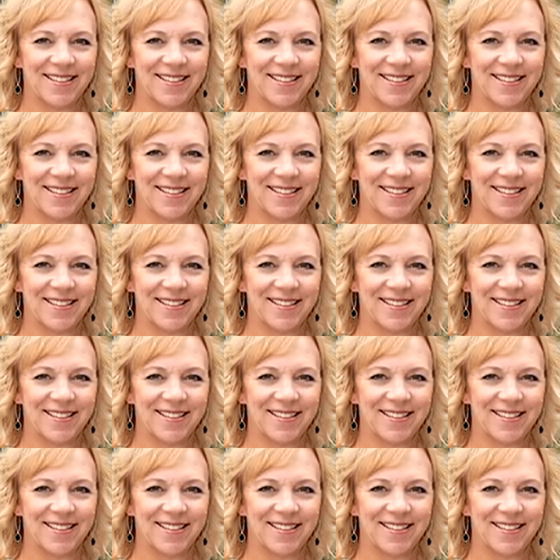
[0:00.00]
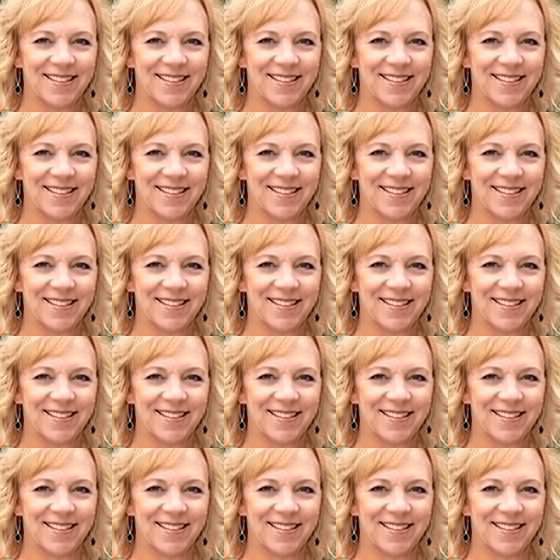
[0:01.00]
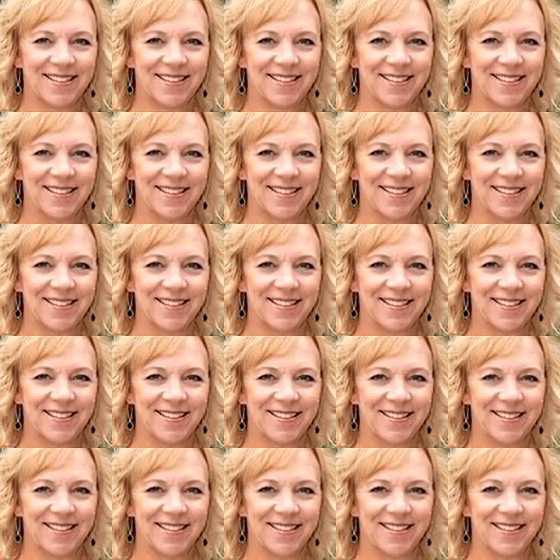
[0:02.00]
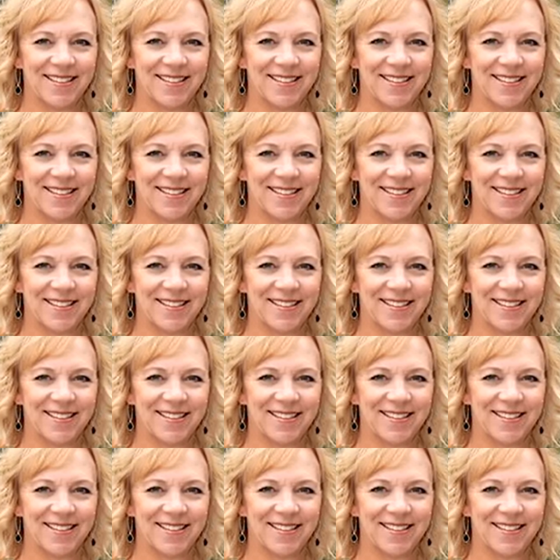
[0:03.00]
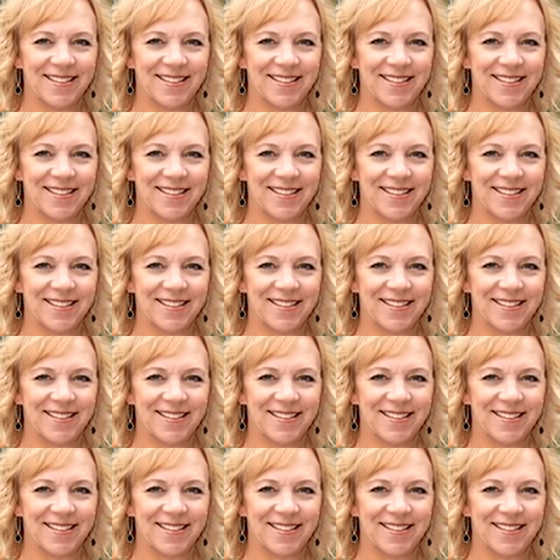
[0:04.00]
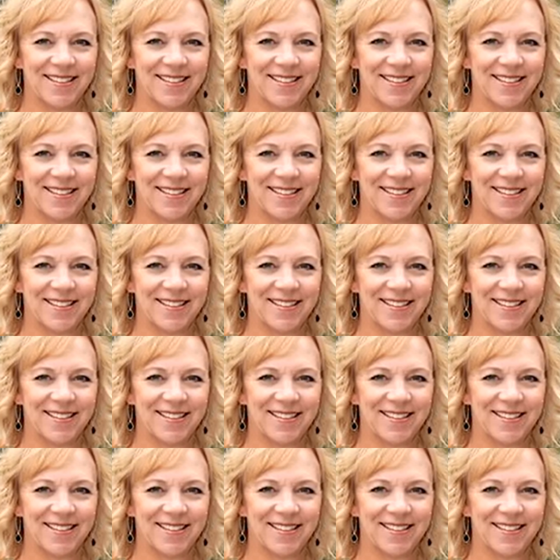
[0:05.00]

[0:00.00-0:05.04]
This person isn't speaking.